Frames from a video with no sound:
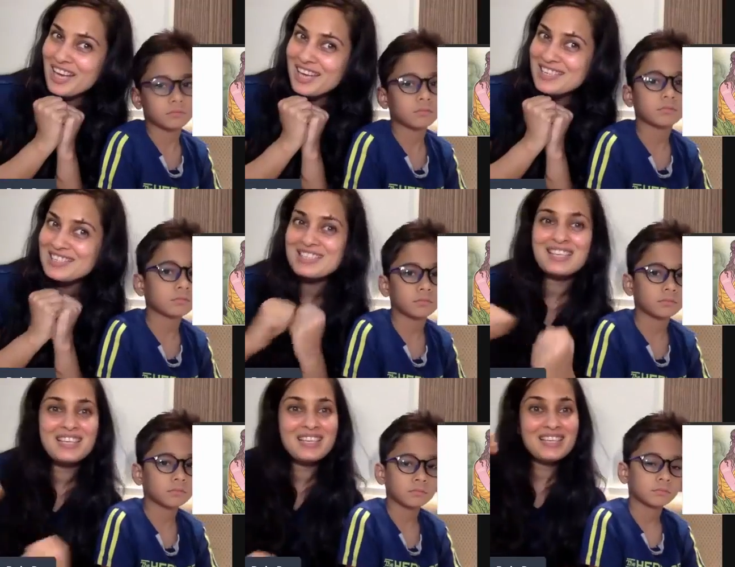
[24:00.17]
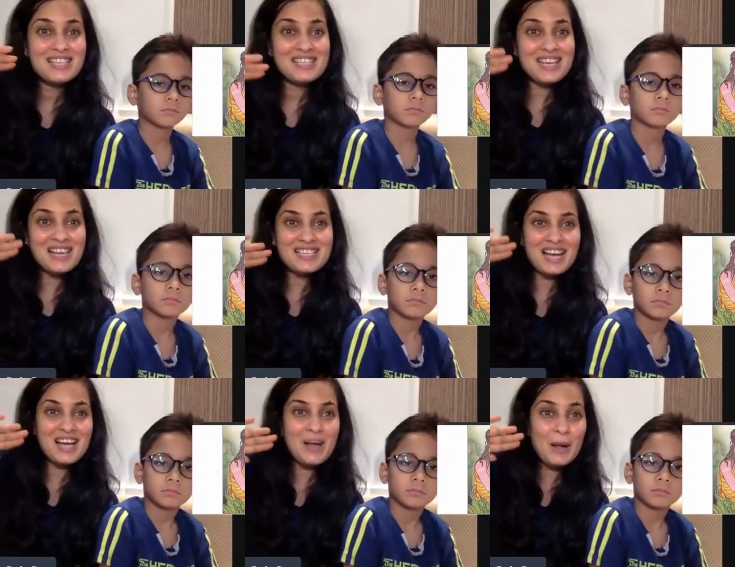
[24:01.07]
Speaker 1: guys?
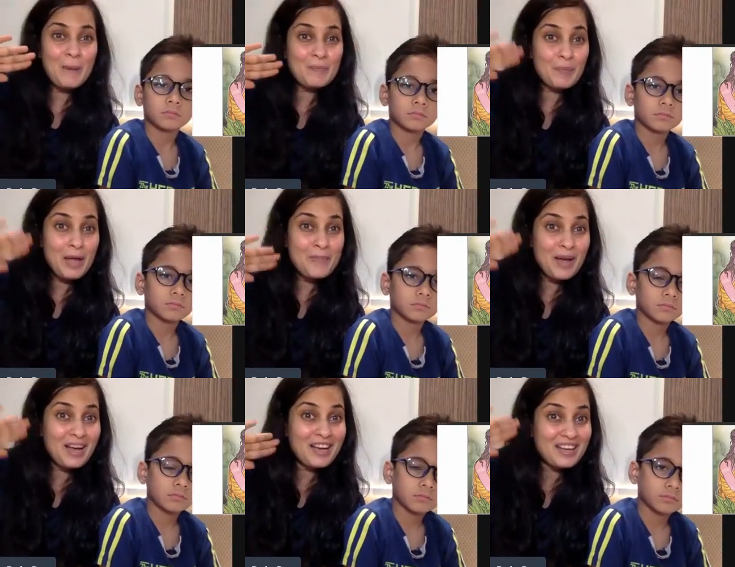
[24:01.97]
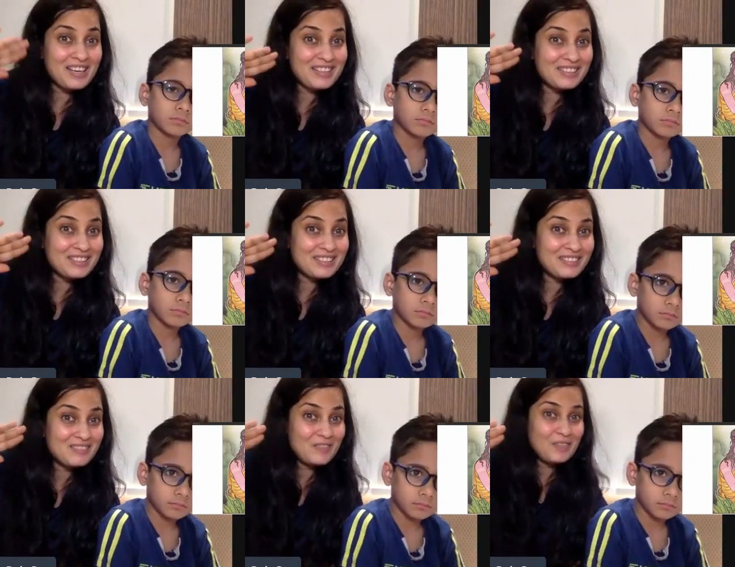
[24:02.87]
Ta-ta. Bye-bye.
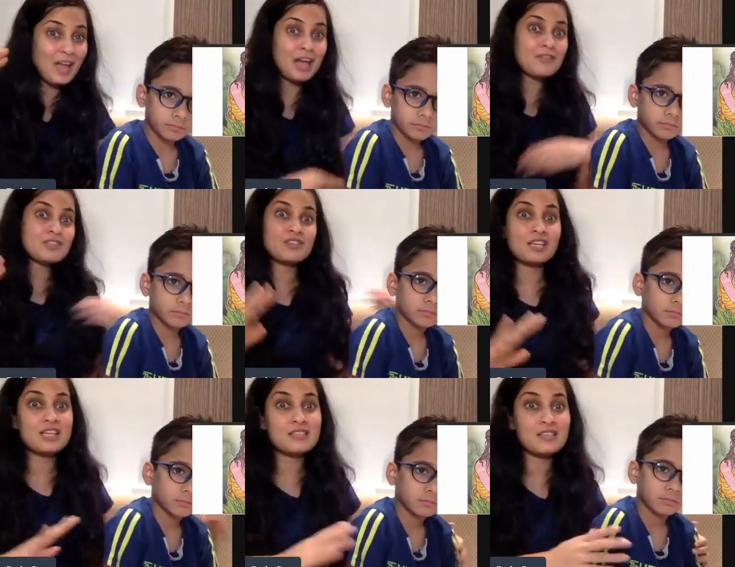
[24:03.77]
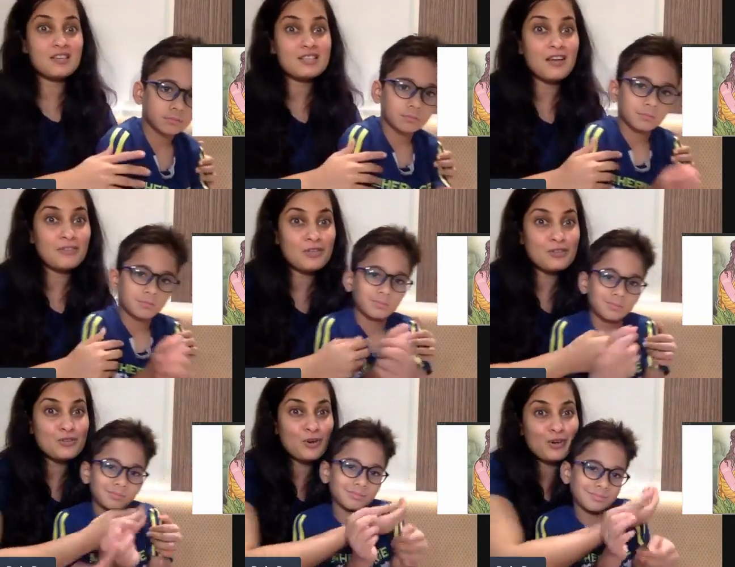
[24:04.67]
Arav is really serious after
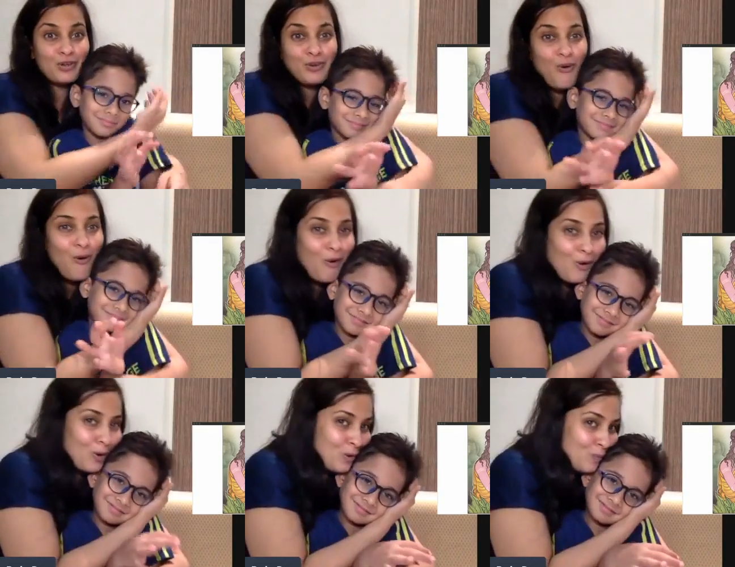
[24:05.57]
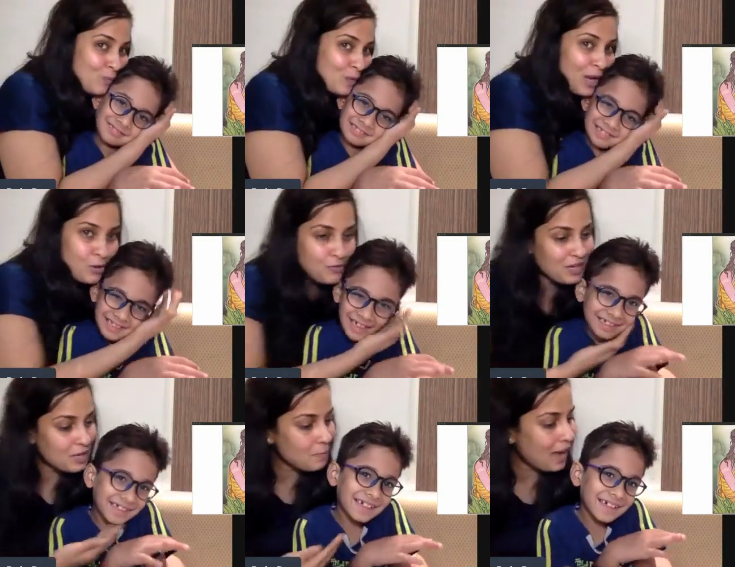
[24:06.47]
the story. Aww. Are you
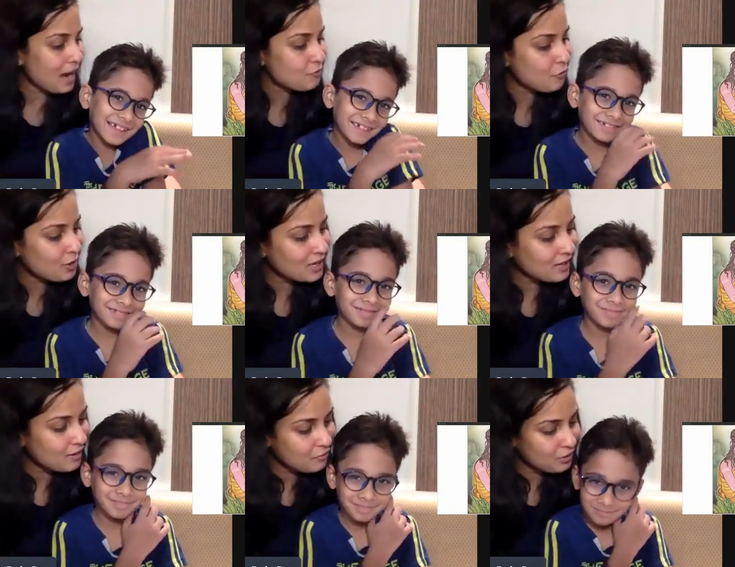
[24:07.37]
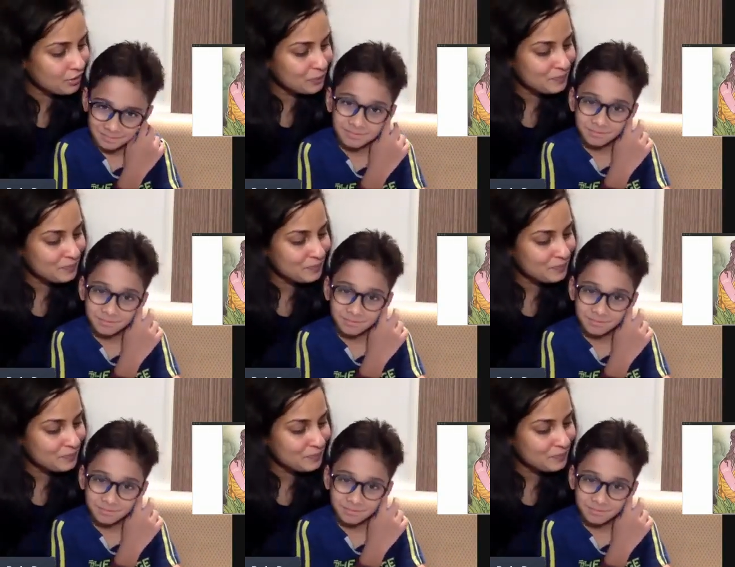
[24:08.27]
feeling bad for Eklavya?